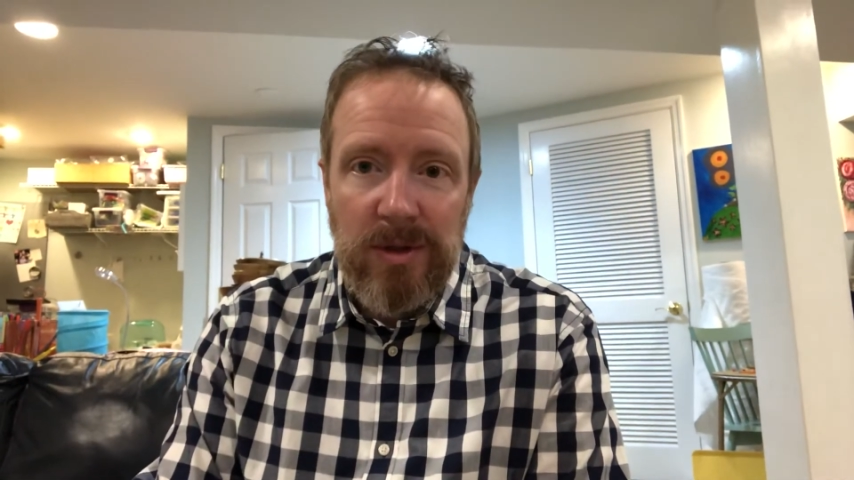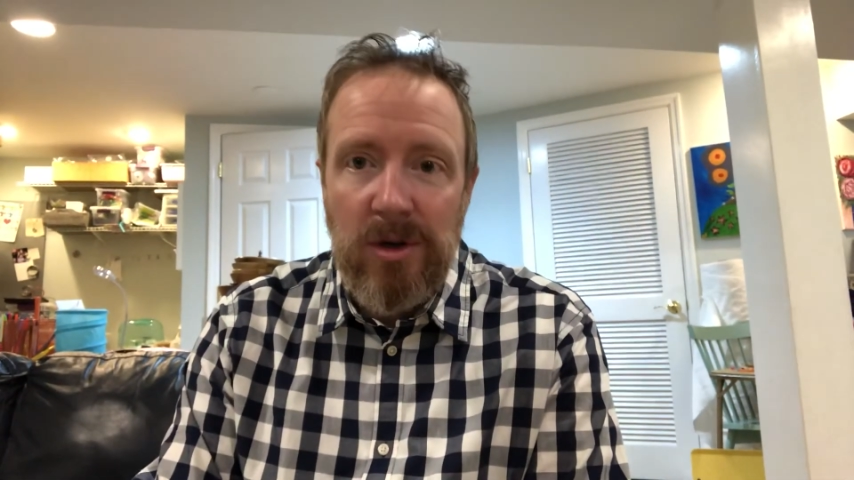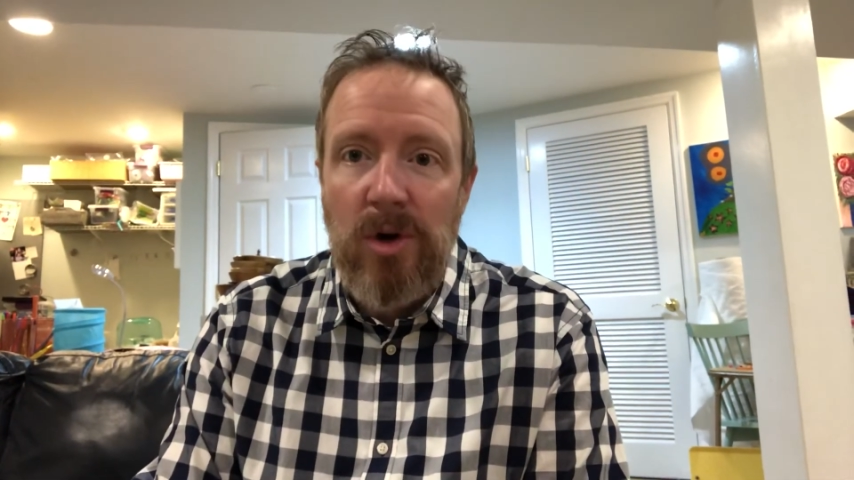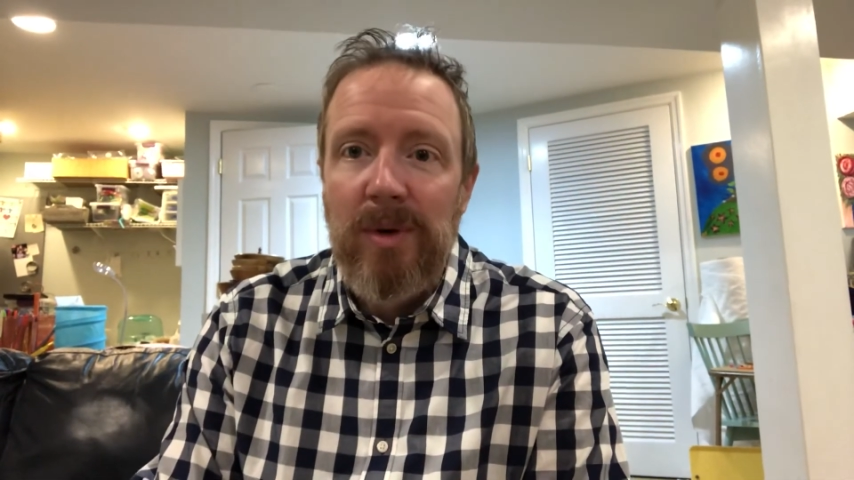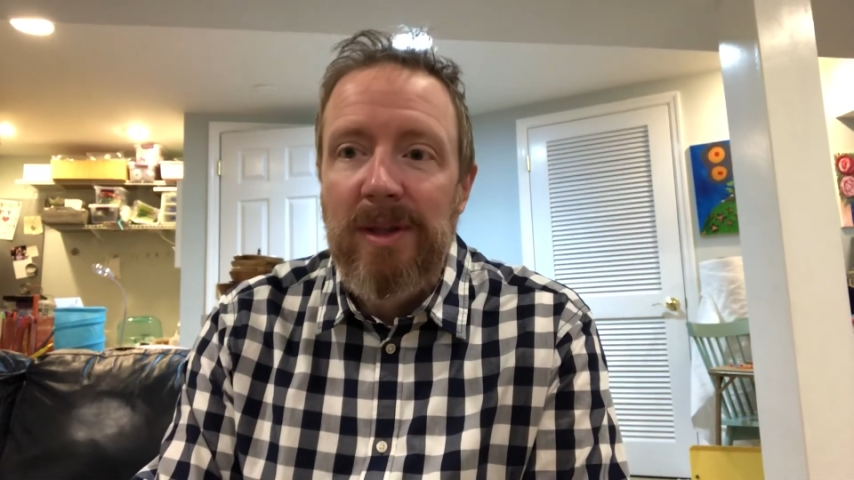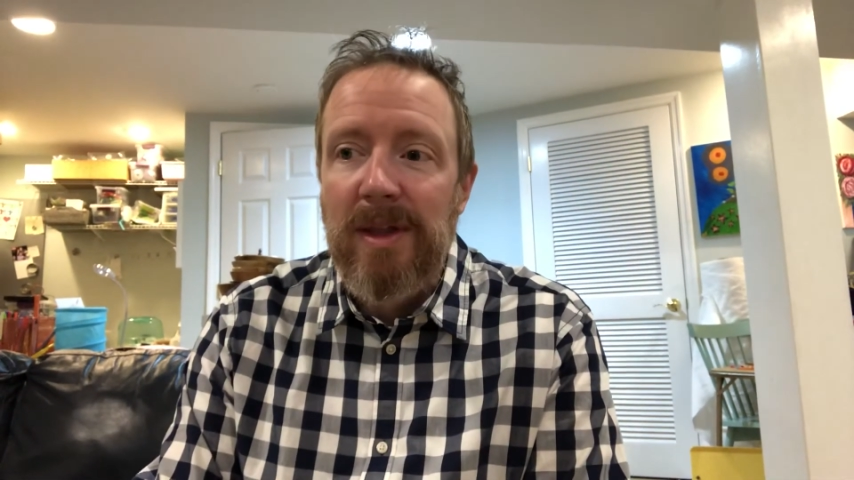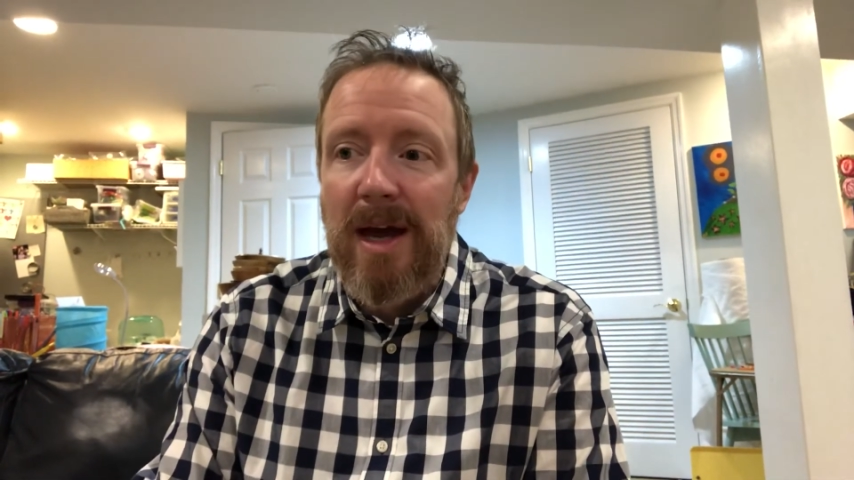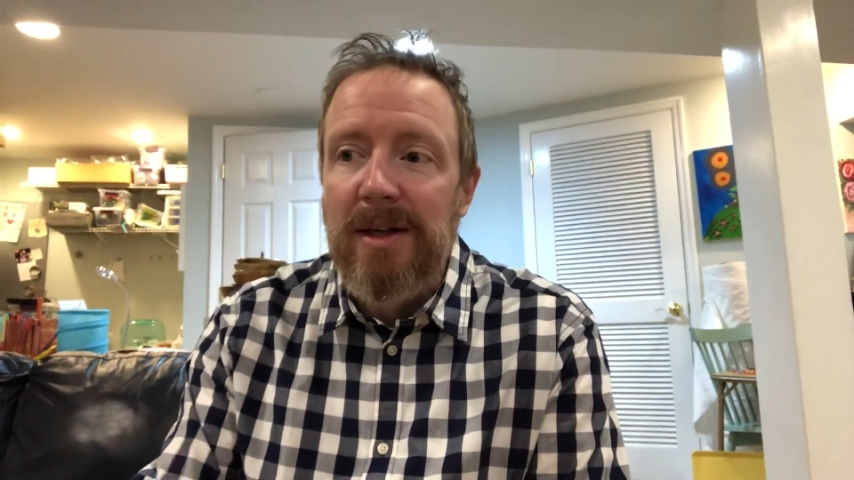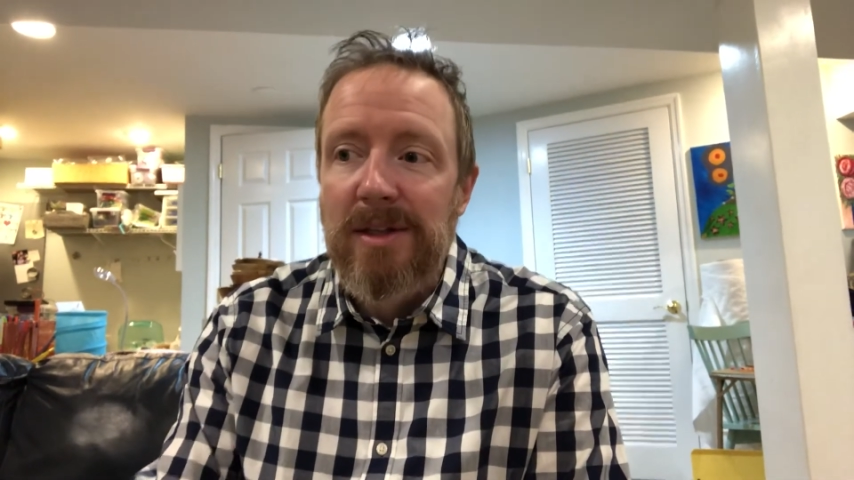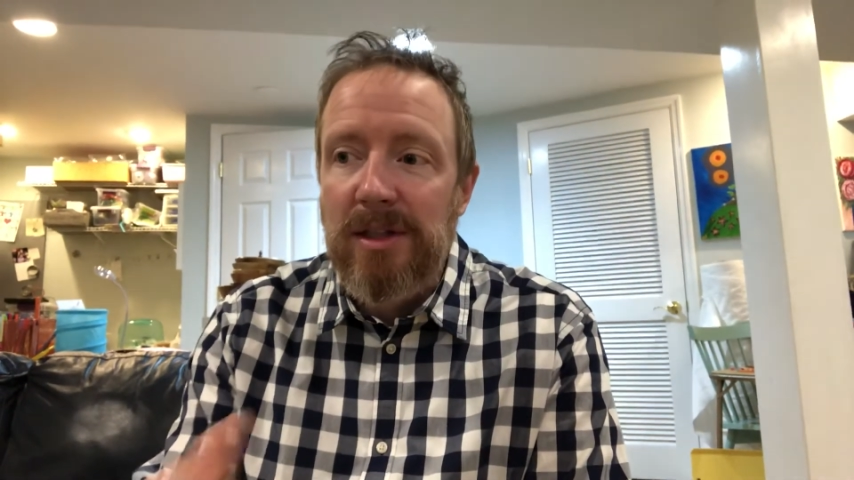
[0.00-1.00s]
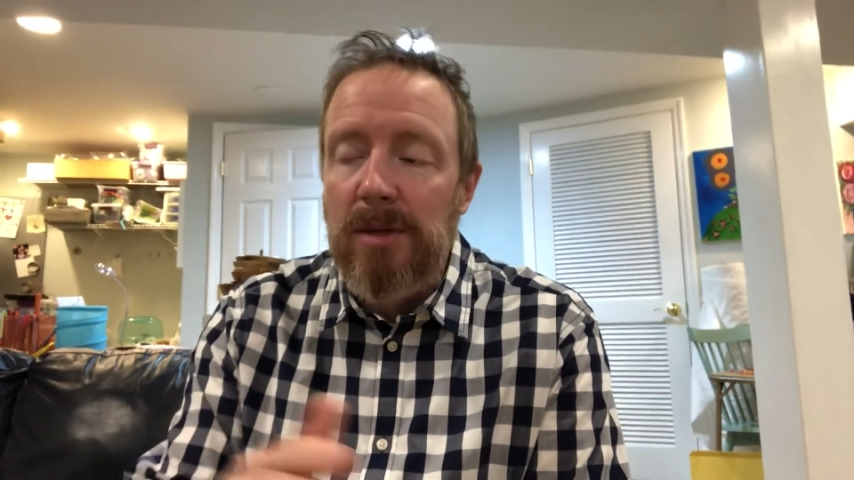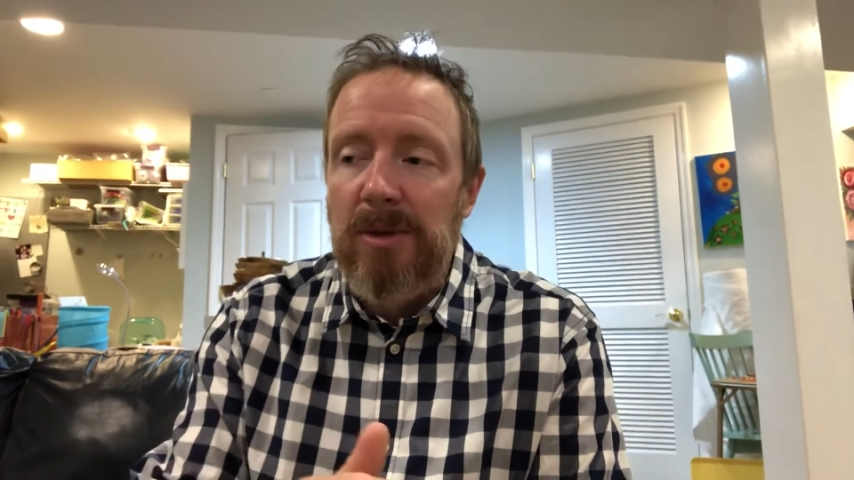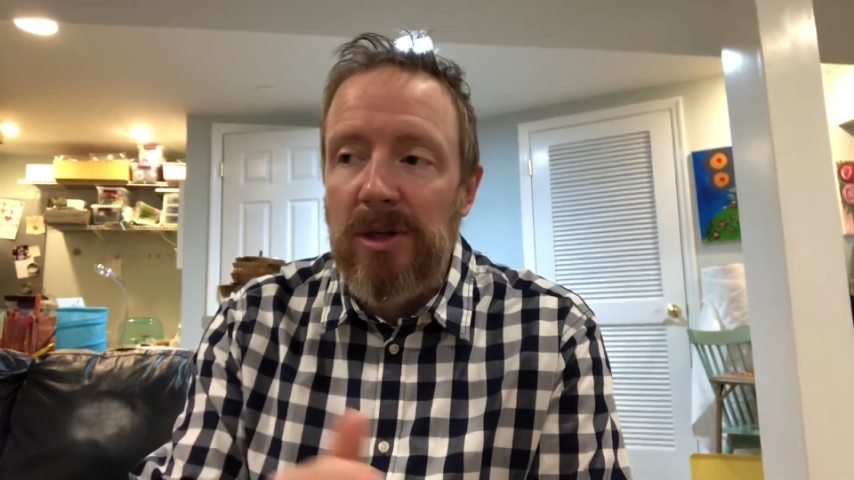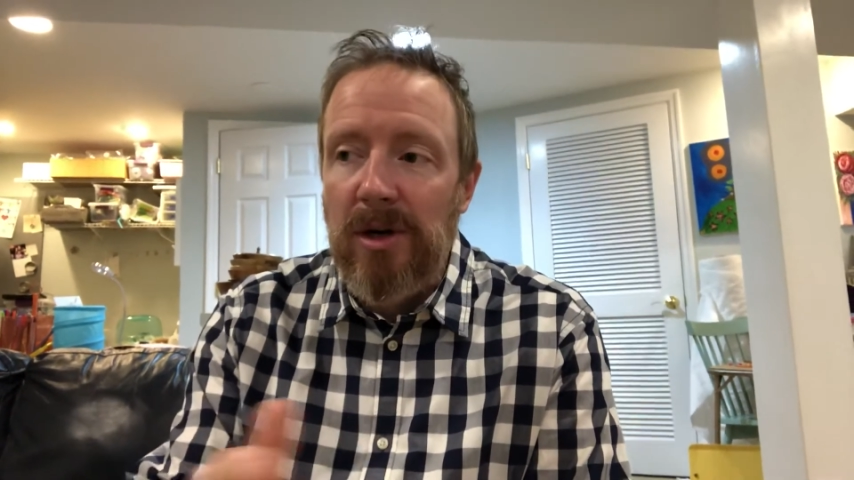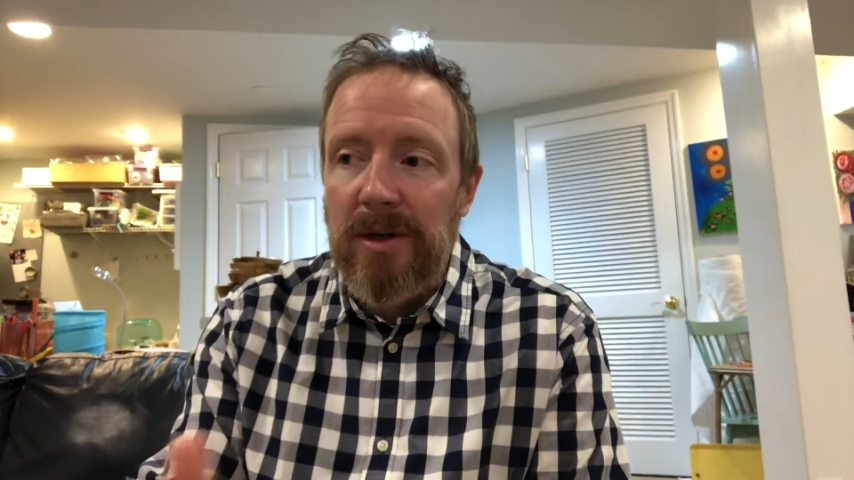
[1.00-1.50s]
knowing that CBR